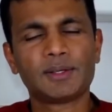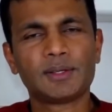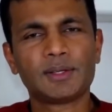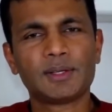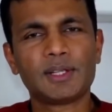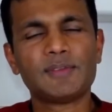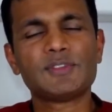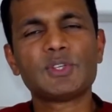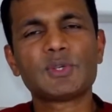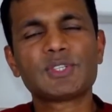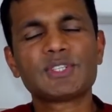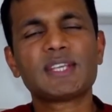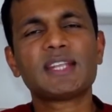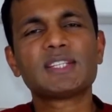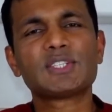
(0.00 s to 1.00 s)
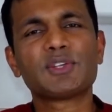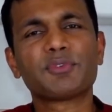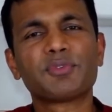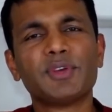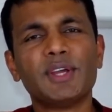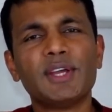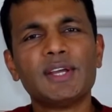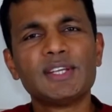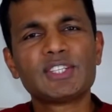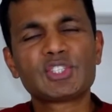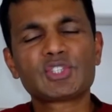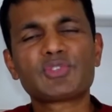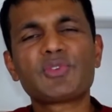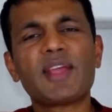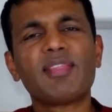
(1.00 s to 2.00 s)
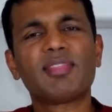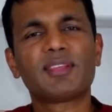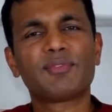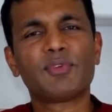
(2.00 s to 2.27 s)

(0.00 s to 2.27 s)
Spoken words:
gives you a sense of strength